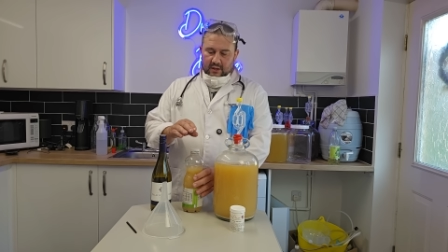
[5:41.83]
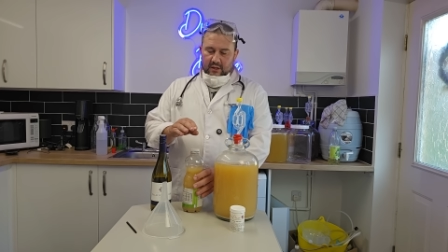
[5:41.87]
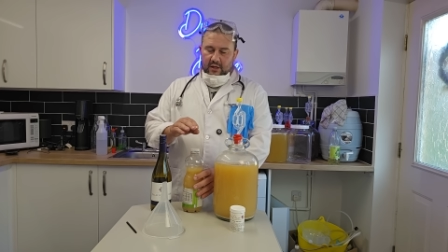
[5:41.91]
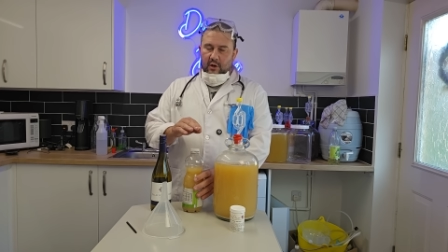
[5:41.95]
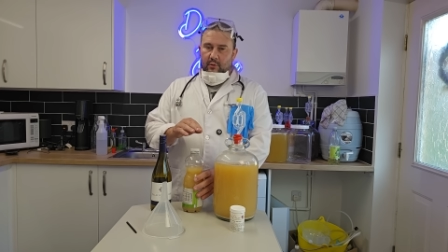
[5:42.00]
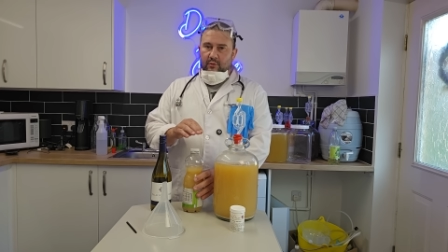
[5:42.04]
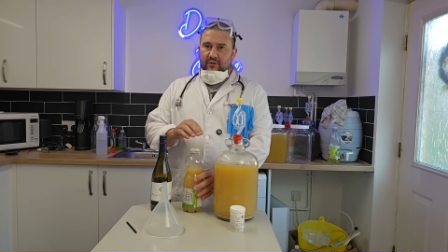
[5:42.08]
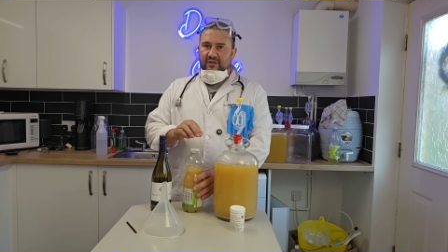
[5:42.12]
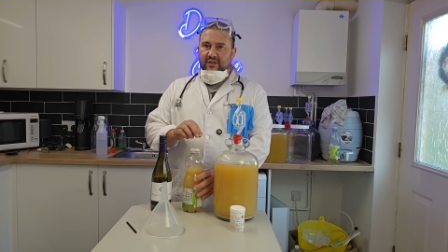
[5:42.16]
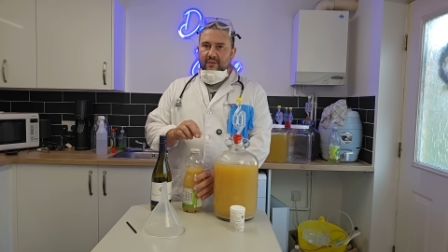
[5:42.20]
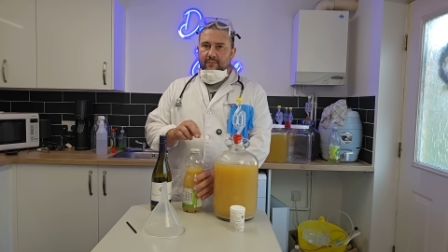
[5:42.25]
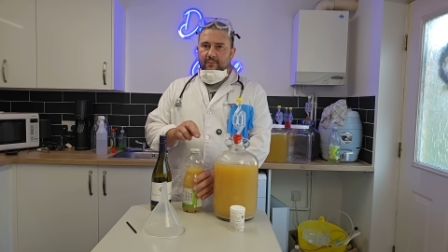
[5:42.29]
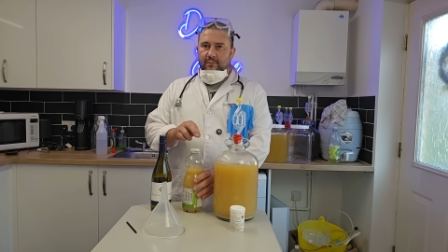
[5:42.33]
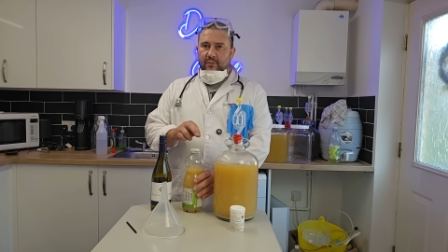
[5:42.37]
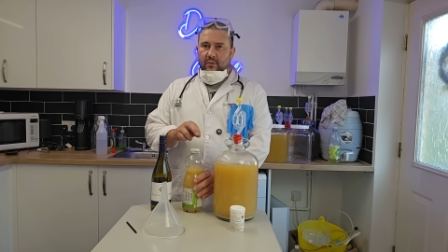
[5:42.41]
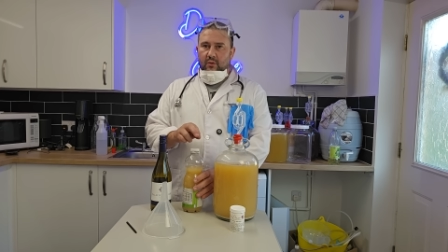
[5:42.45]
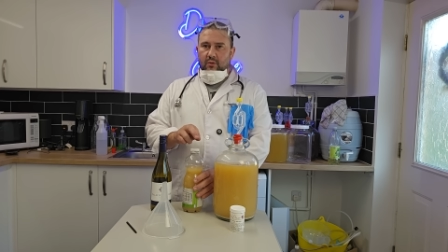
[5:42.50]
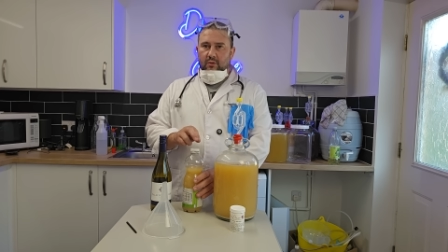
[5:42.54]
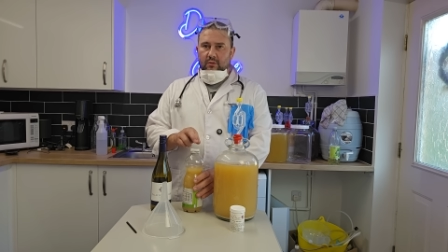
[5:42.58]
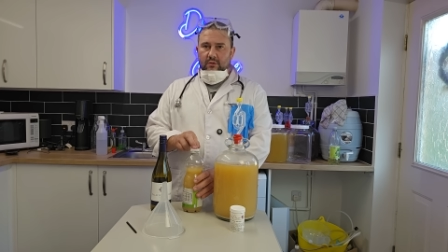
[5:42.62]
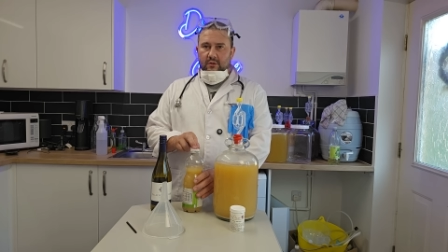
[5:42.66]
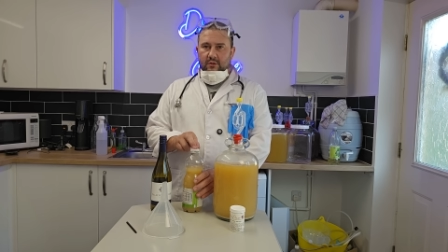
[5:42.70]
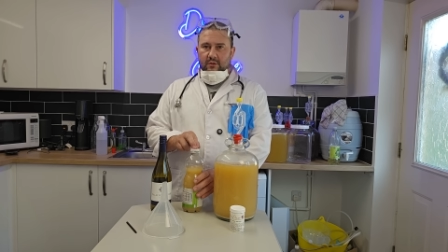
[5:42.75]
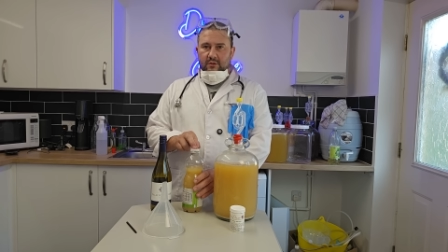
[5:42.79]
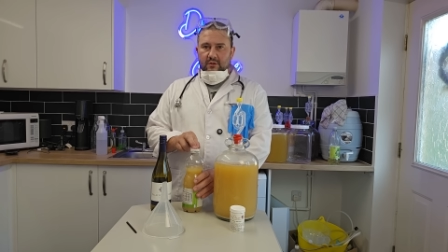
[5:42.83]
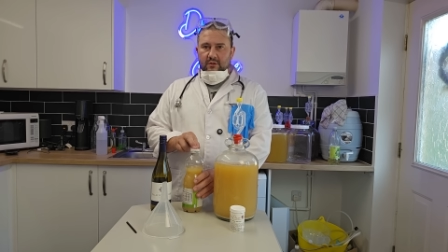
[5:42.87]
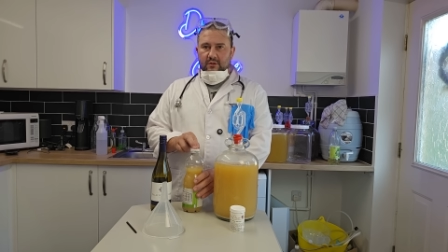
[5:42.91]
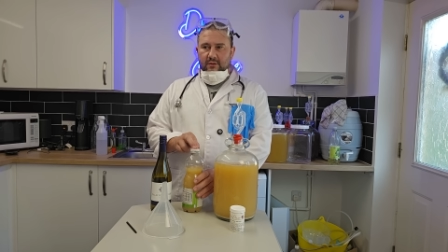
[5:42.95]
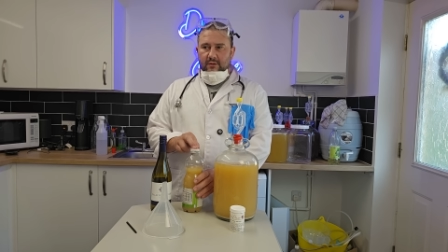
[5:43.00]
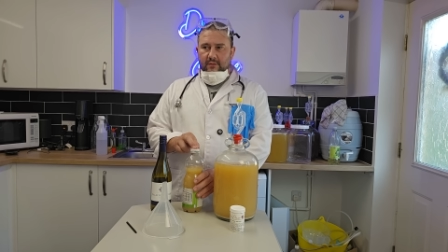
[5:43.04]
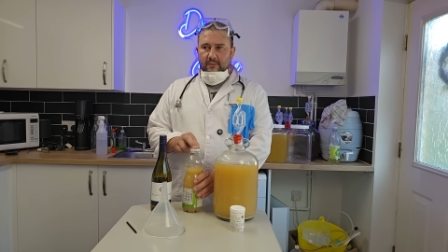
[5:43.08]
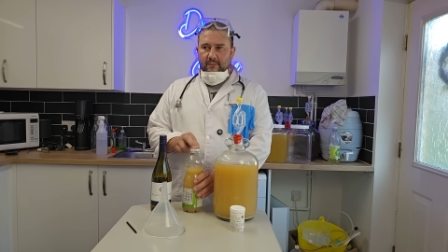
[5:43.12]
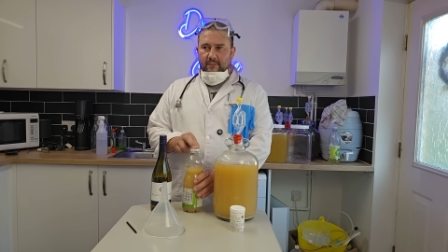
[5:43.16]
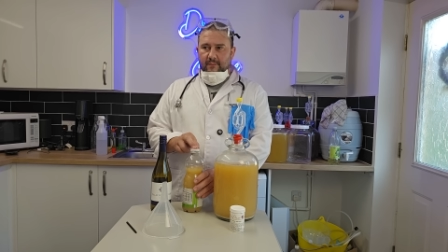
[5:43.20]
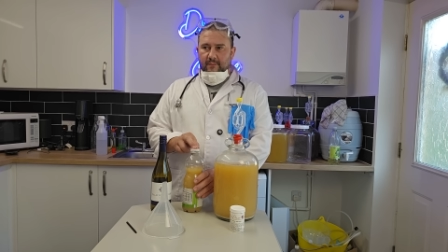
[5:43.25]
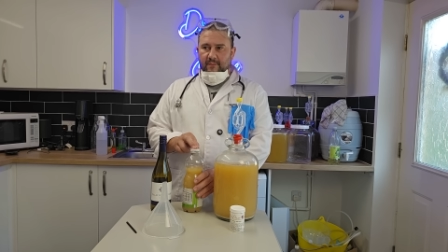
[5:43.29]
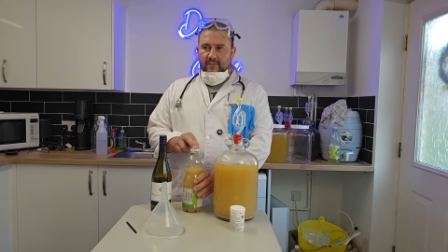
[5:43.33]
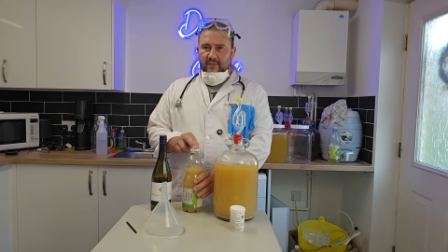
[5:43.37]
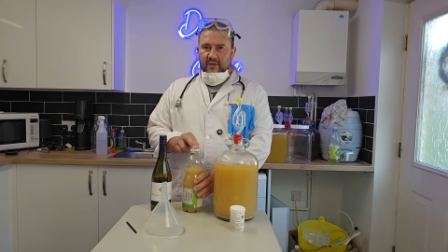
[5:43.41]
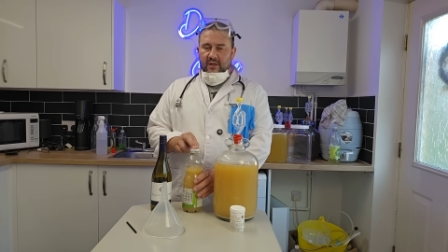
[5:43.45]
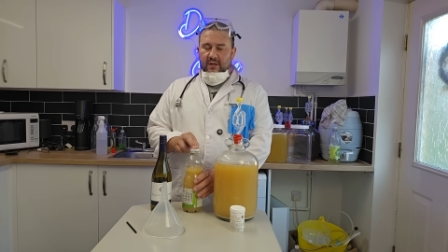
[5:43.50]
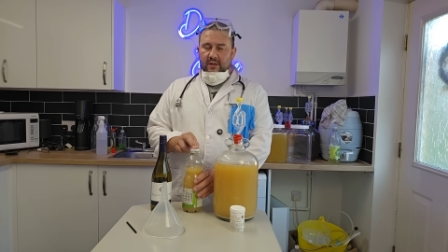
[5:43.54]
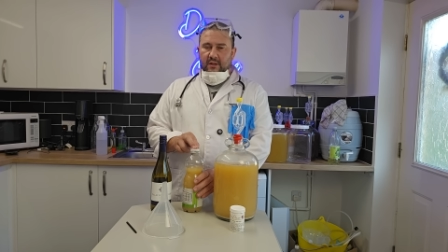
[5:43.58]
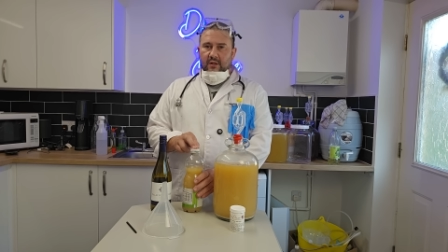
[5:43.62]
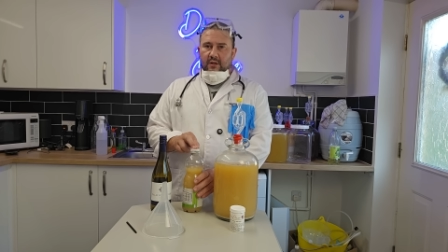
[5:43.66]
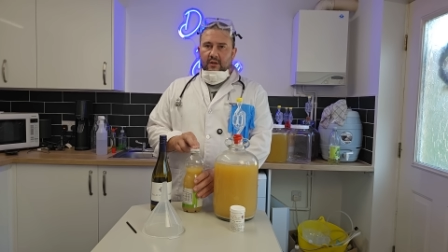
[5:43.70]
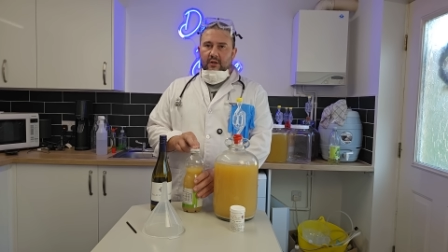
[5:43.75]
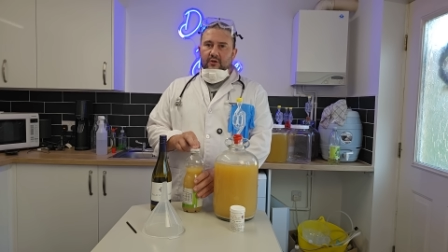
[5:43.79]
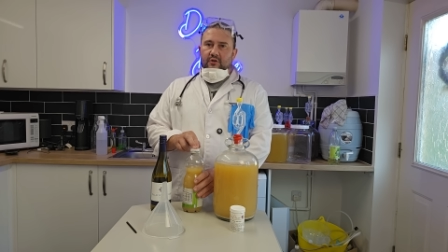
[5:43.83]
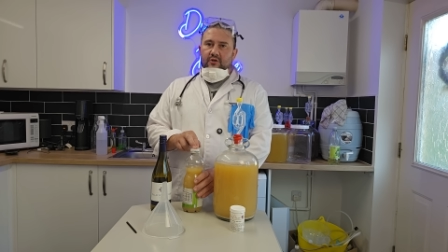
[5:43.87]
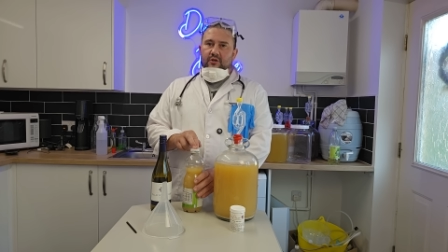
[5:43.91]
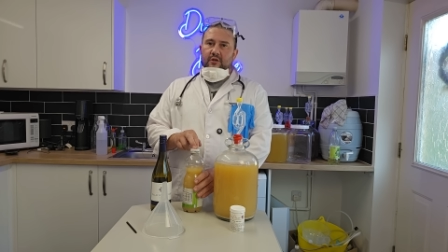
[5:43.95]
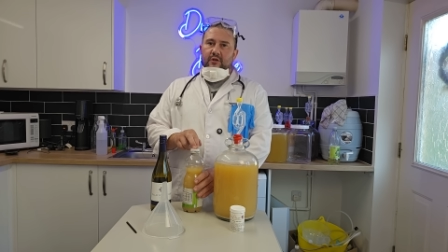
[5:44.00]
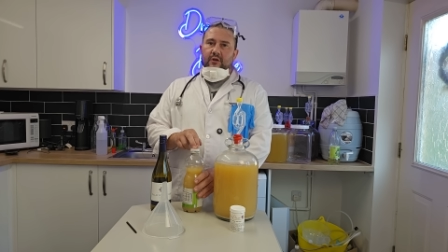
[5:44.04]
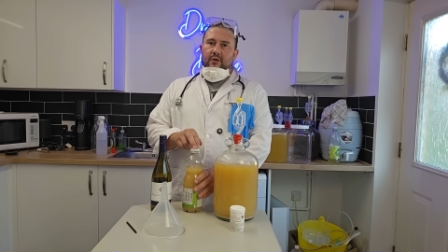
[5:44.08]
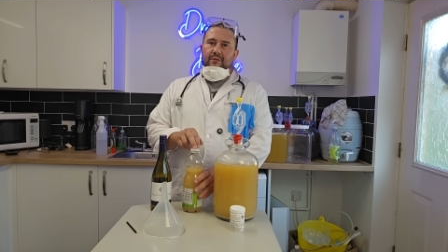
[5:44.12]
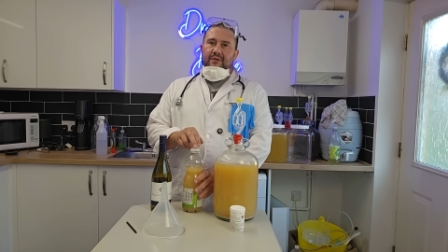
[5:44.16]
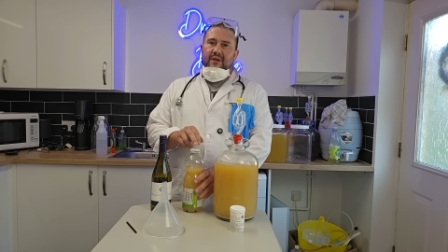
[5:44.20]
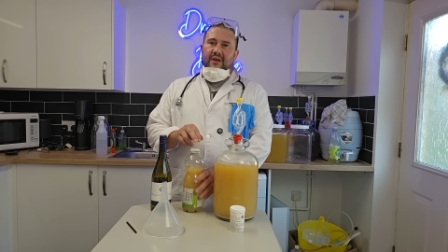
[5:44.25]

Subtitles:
Now it's important to know